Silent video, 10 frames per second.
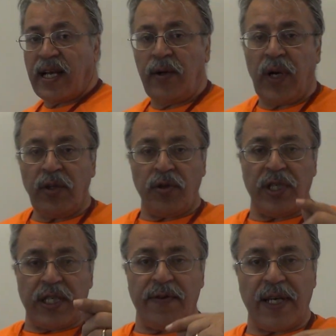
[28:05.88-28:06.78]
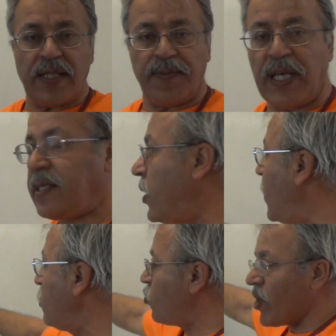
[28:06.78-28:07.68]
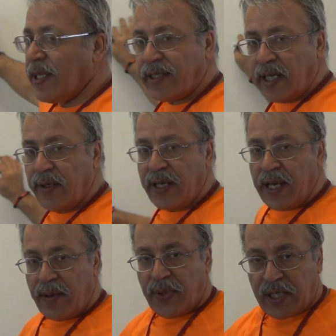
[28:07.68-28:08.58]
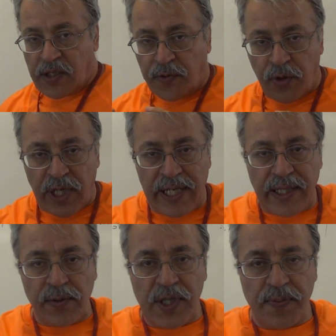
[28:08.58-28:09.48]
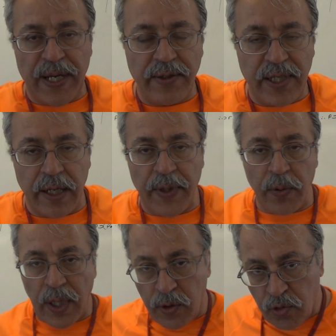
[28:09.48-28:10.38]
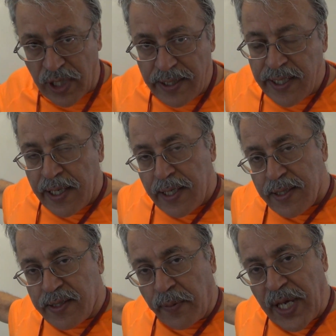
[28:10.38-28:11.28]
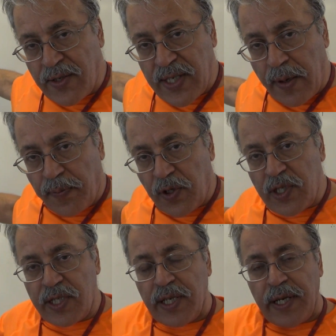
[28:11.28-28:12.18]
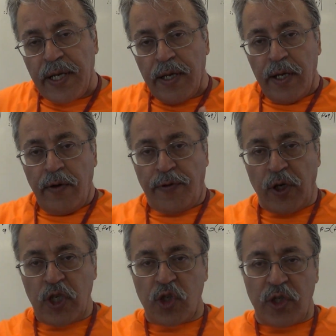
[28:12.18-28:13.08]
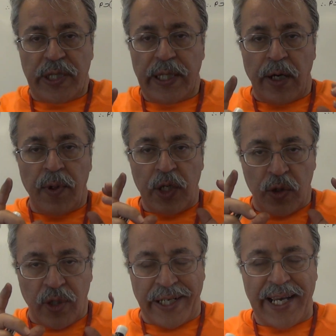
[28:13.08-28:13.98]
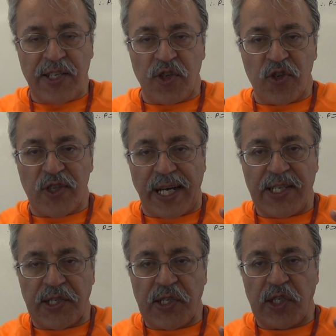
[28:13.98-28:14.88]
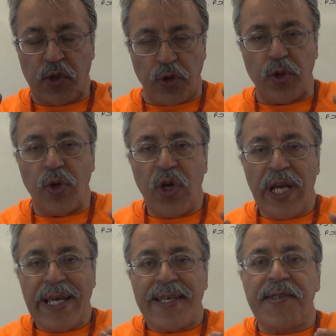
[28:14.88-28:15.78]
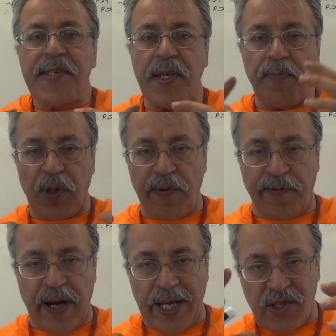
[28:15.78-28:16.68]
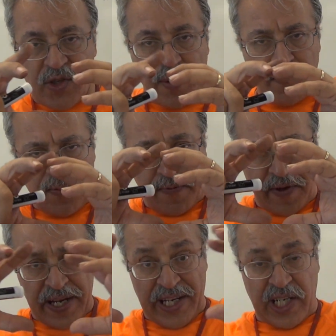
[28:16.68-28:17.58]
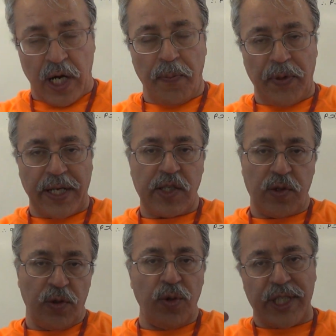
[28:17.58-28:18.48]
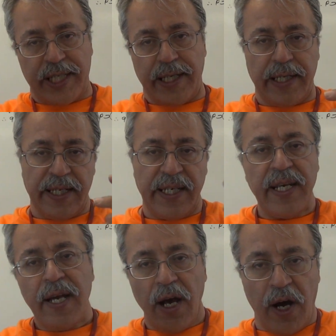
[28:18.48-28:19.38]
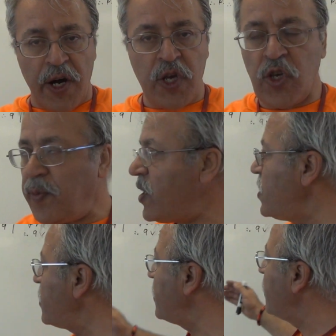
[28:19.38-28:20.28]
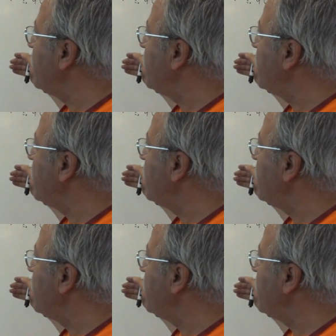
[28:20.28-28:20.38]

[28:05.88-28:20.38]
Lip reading: I want to give a space. I want to write down, because for writing we spend time. I want to write some examples. First, I will go on exercises to simplify some very complex looking arguments